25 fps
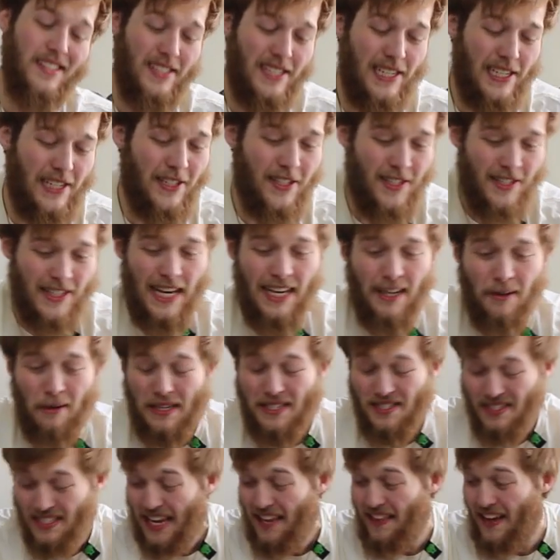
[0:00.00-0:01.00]
cheers. I know
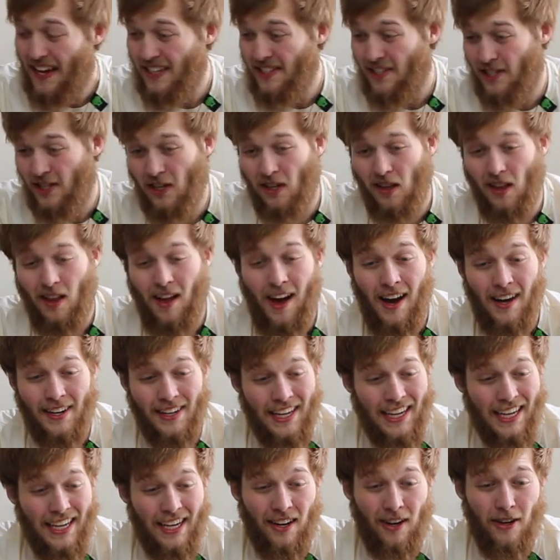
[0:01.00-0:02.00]
I say that shit a lot
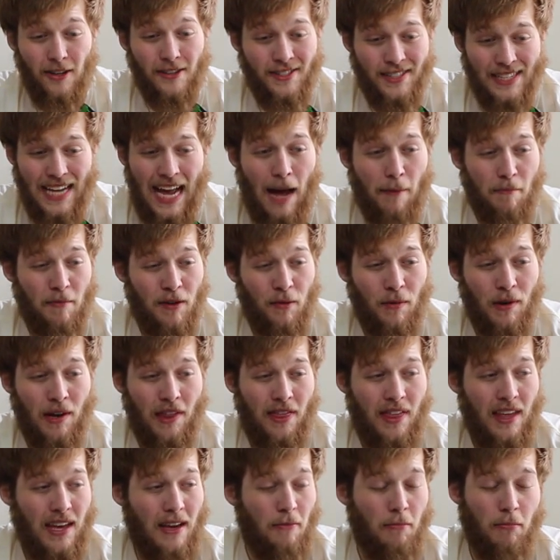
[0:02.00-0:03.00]
and I get all sappy
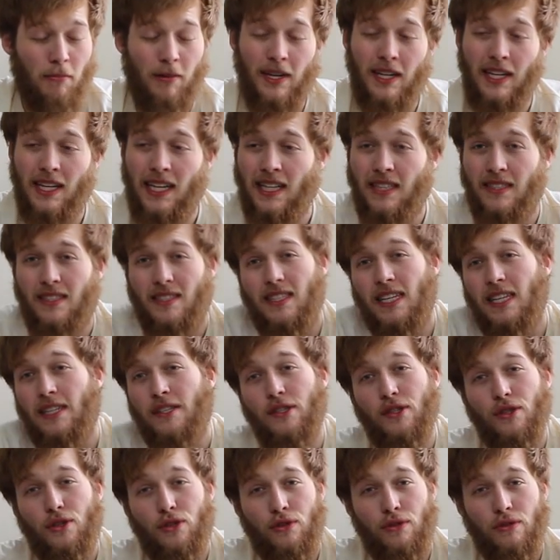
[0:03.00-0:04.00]
with it, but
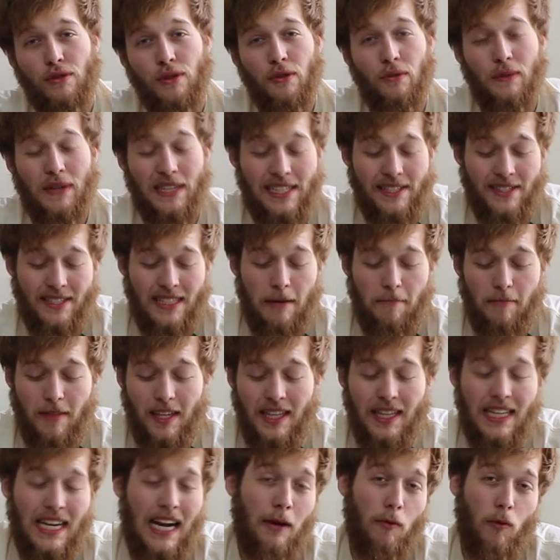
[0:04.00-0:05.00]
it's true, and it's
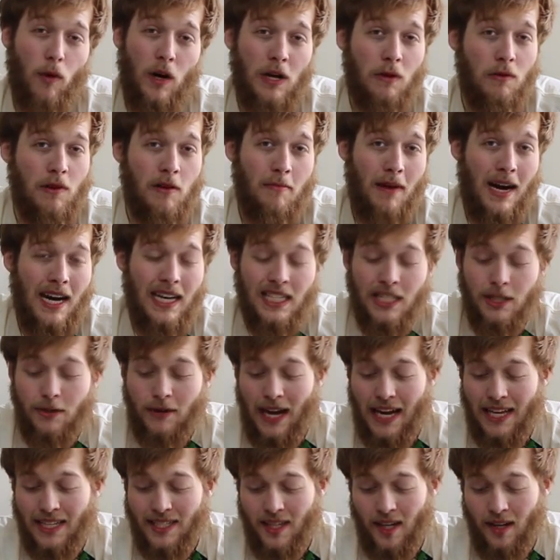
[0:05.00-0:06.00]
something that I want to remind you
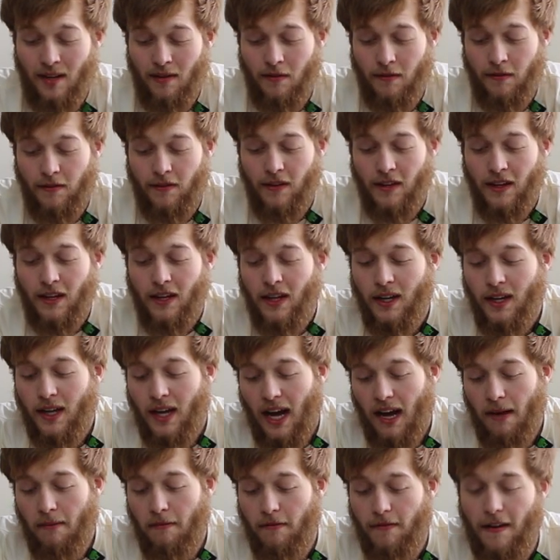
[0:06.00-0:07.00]
guys of.
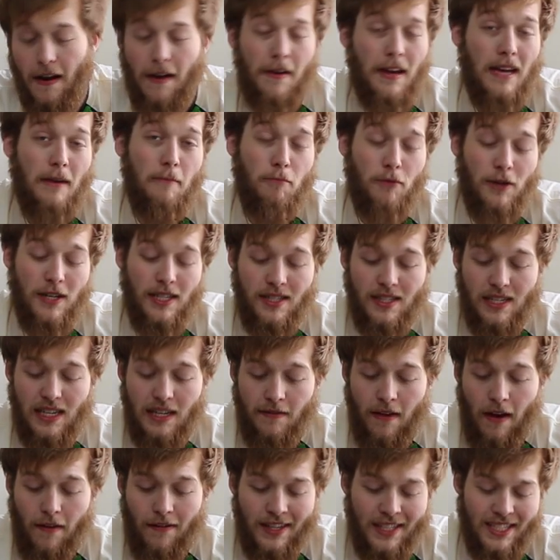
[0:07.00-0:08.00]
I'm very
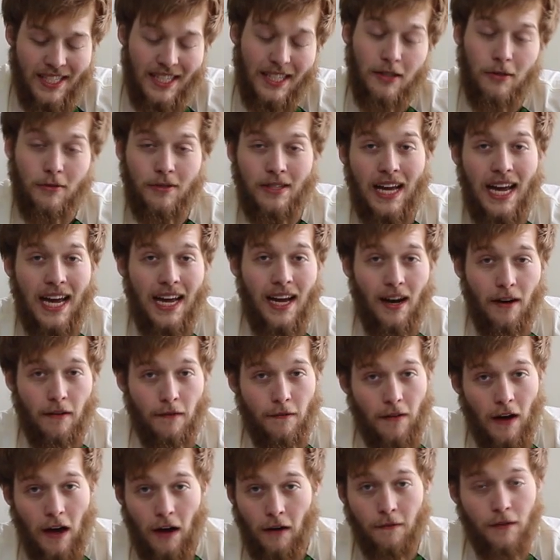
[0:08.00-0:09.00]
appreciative every single day
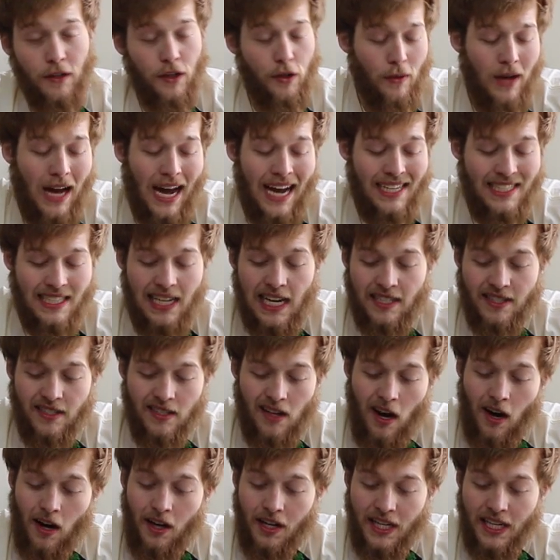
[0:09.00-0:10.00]
of you guys as
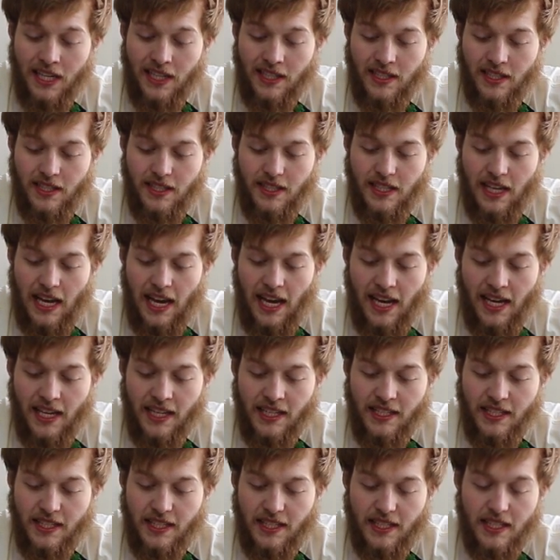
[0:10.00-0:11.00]
an audience,
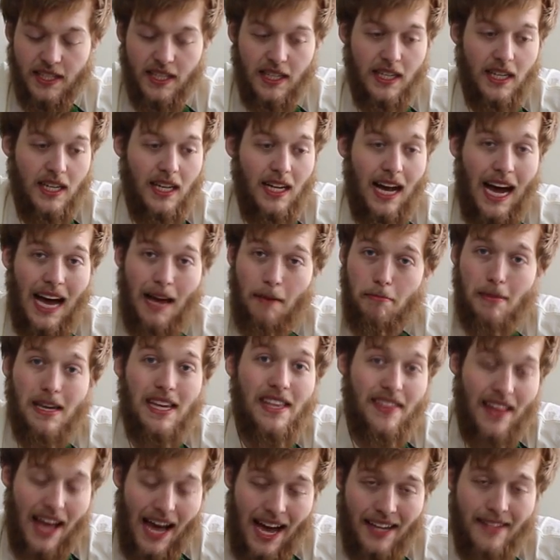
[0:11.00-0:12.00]
and I
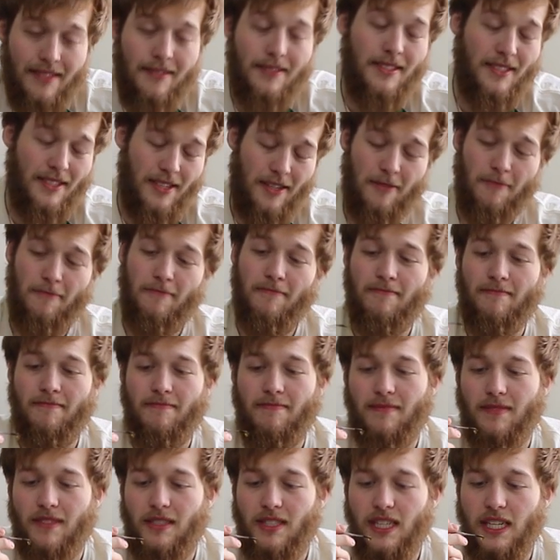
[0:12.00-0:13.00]
mean that. So
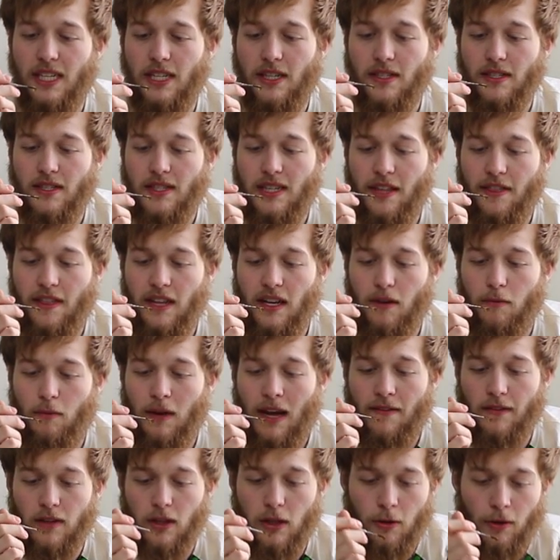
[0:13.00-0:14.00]
cheers. I think
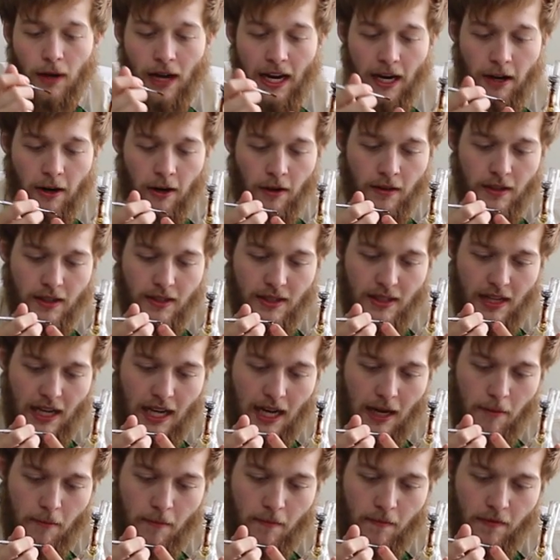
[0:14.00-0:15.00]
we have a little hair on this
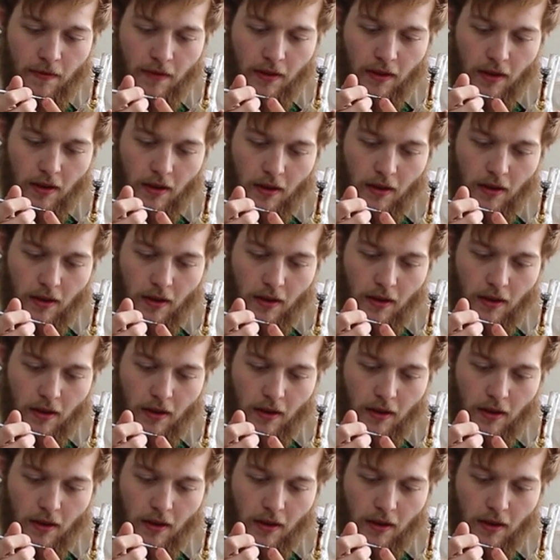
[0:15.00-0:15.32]
dab.